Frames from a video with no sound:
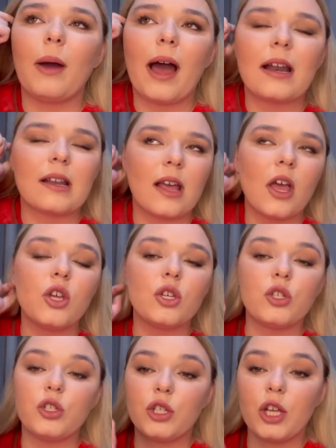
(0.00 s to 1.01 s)
and
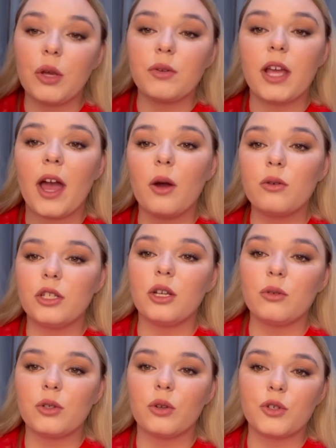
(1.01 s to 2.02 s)
Studio
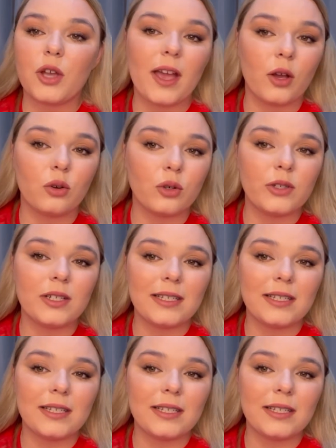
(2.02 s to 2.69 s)
do such a good